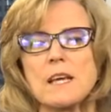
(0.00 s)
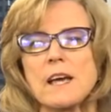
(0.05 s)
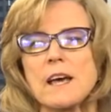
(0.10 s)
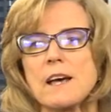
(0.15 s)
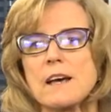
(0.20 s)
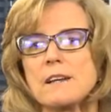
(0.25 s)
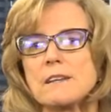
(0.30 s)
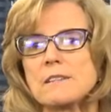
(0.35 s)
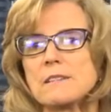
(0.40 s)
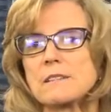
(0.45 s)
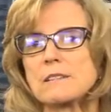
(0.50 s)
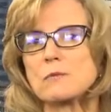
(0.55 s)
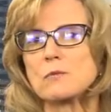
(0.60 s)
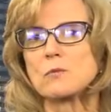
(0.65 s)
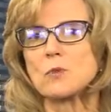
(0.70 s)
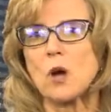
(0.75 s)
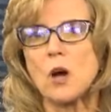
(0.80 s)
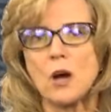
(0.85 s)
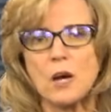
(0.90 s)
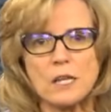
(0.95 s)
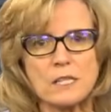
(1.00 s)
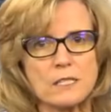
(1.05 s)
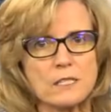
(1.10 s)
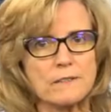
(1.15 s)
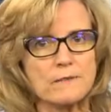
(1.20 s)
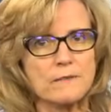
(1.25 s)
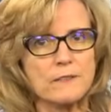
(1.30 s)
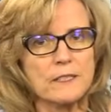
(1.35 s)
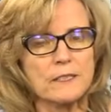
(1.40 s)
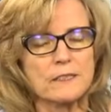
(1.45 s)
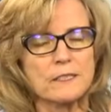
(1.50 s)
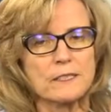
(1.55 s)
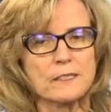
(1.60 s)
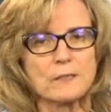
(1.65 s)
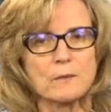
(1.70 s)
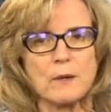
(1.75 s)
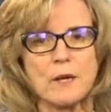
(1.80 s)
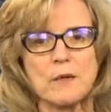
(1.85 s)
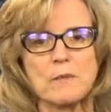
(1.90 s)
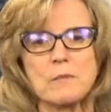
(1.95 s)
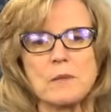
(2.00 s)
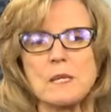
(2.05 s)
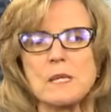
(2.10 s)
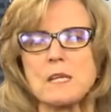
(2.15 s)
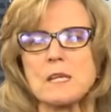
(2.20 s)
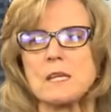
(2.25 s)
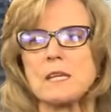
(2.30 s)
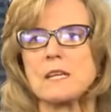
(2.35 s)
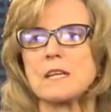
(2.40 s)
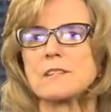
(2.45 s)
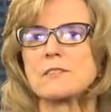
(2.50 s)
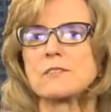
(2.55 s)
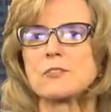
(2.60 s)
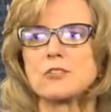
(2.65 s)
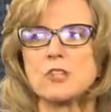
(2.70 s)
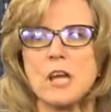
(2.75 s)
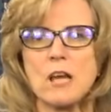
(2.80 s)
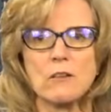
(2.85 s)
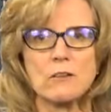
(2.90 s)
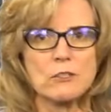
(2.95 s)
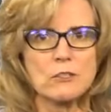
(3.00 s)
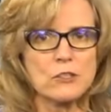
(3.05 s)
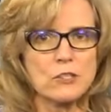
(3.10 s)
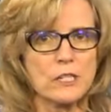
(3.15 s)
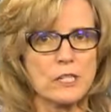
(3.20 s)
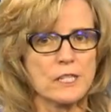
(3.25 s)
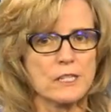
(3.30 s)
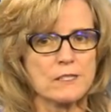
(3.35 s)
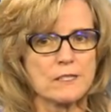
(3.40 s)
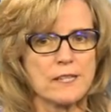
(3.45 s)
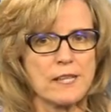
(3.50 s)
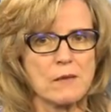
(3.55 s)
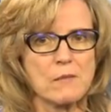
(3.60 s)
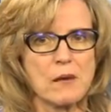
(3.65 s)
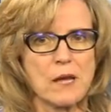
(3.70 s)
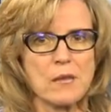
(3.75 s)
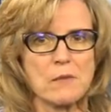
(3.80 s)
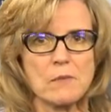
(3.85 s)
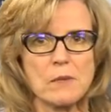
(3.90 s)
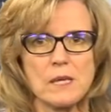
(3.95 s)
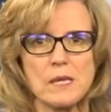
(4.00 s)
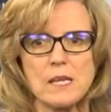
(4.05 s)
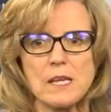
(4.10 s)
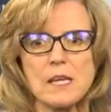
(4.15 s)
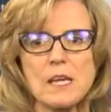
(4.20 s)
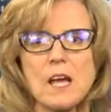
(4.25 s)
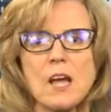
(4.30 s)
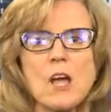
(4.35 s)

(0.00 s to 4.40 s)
as raw as the feelings might be, as challenging as they might be,